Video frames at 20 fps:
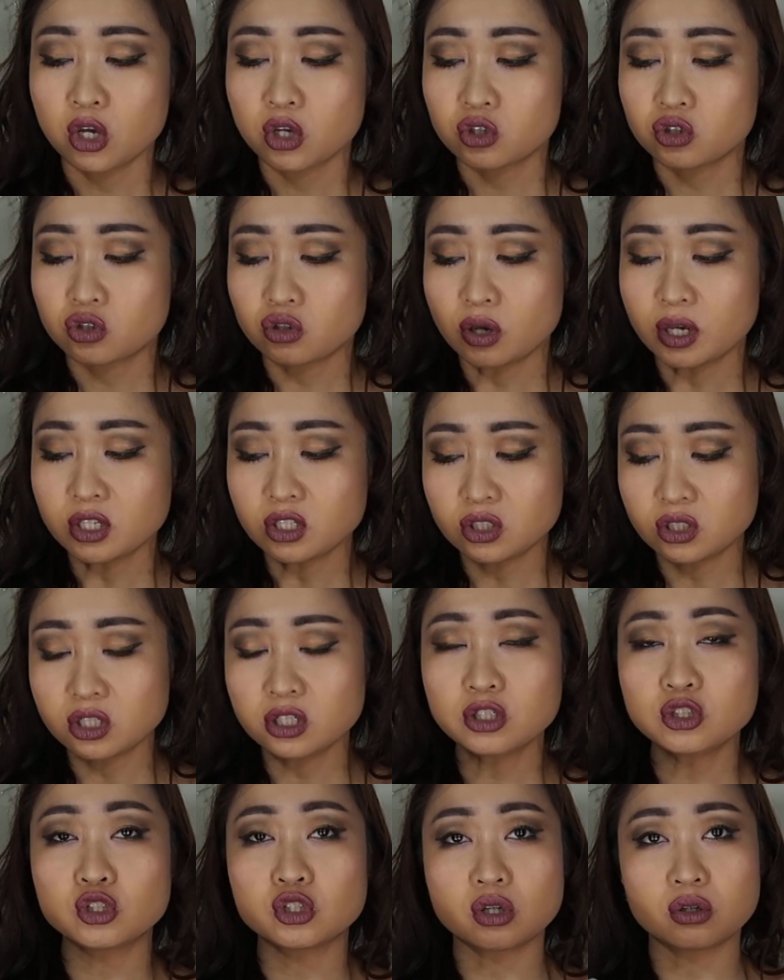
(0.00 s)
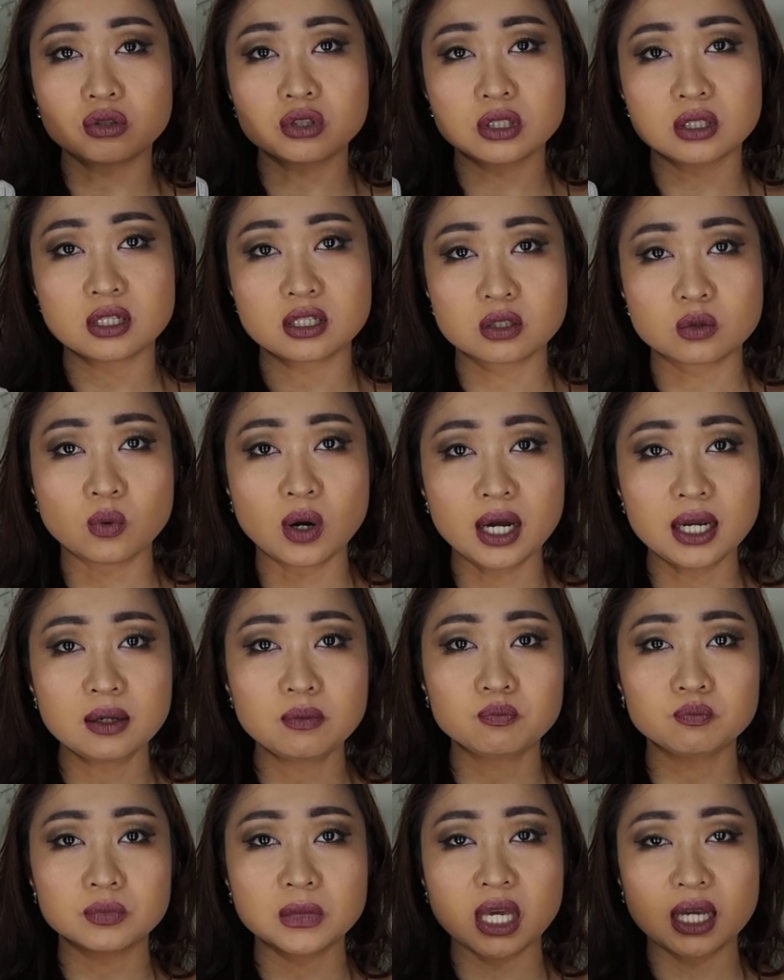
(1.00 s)
So I still chose this one,
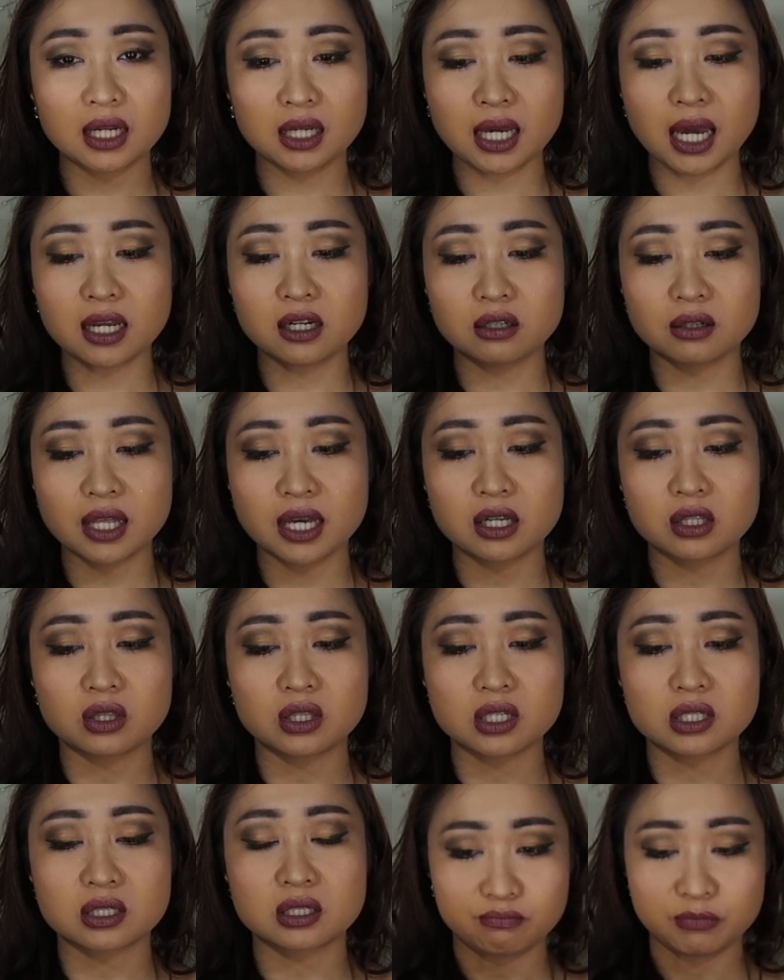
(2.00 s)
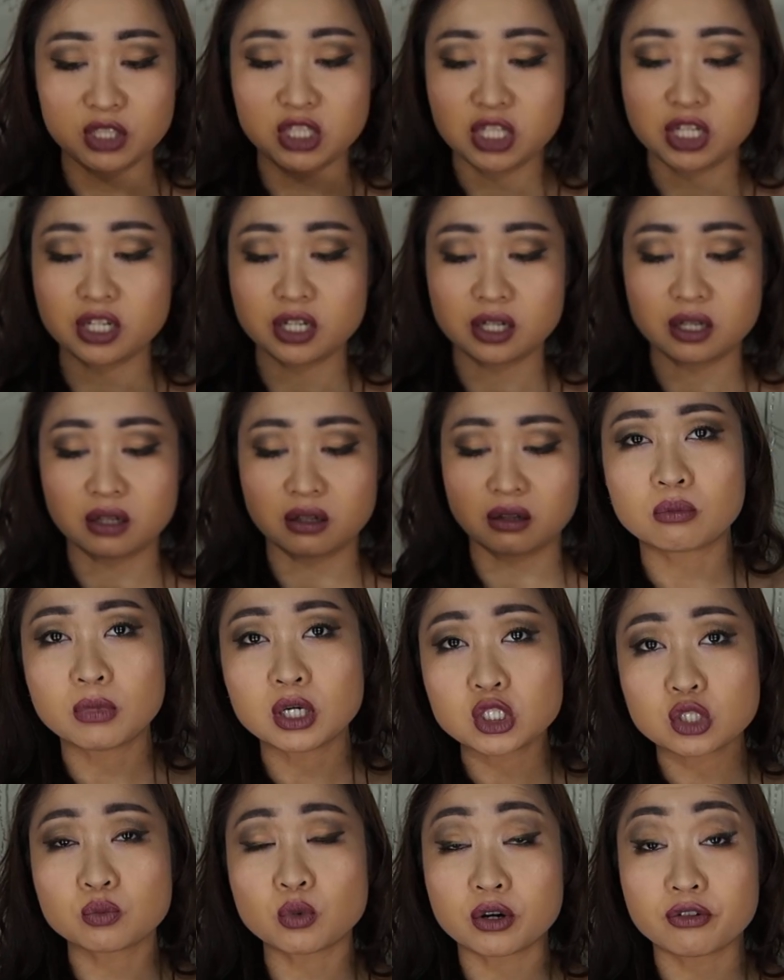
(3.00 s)
and I kind of like this material,
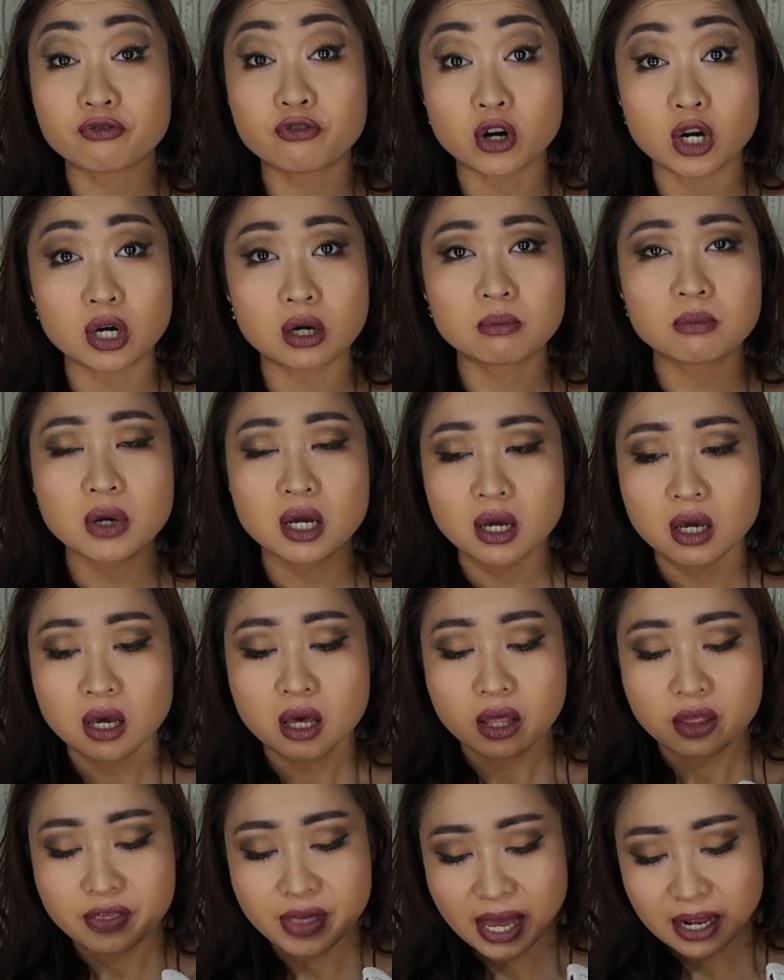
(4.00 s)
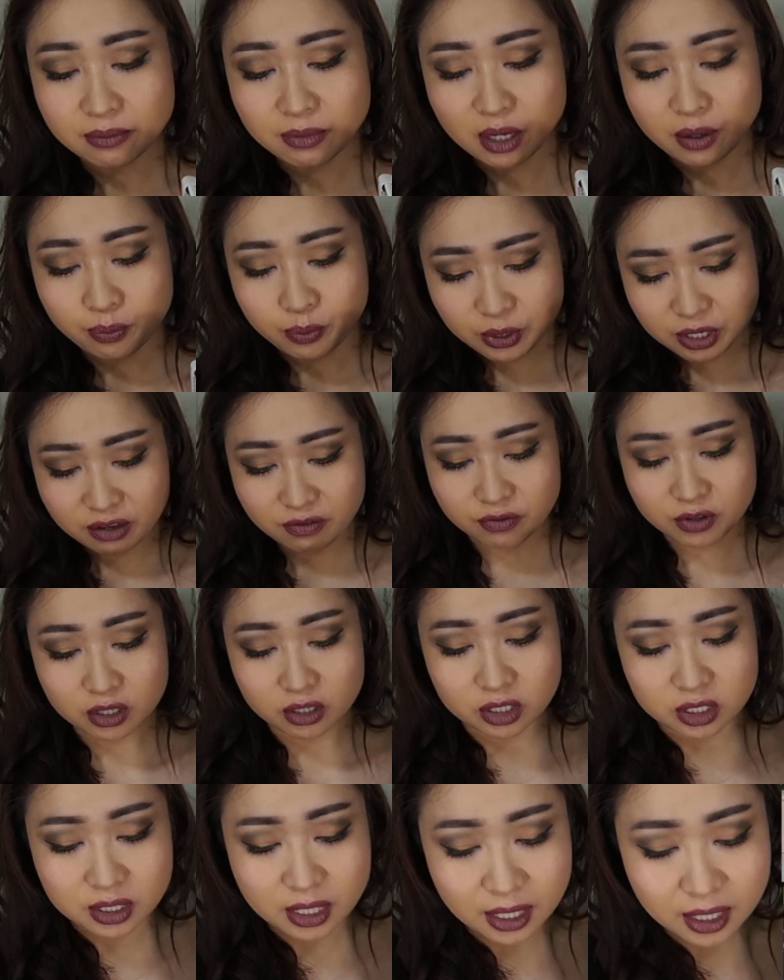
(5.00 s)
much more firm than my
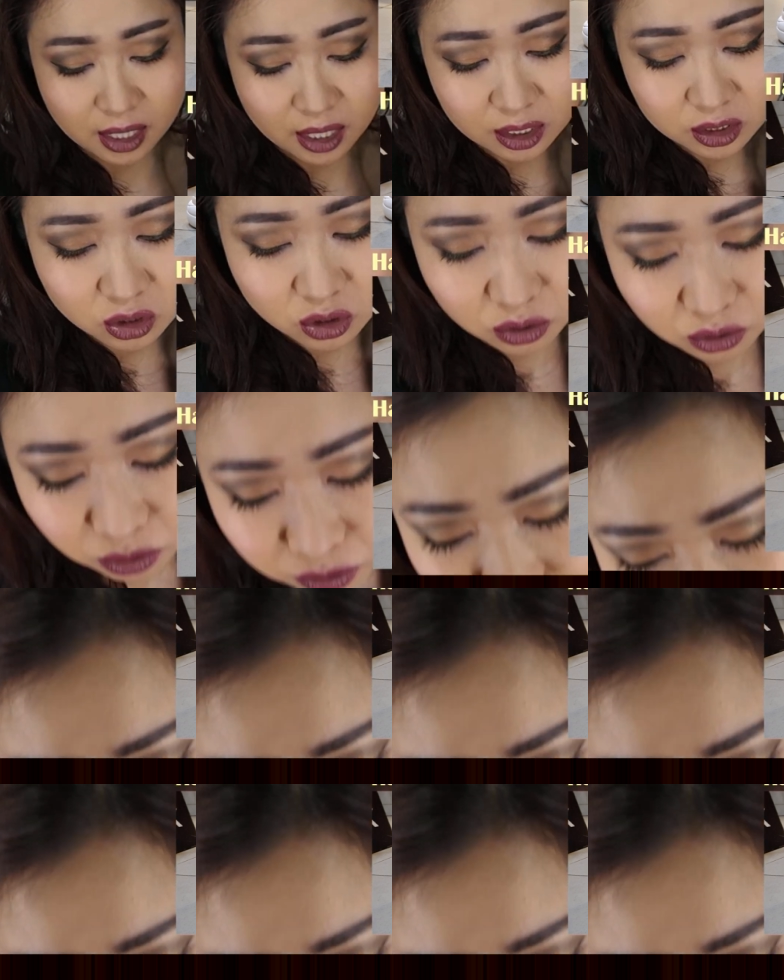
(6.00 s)
previous Hayasu.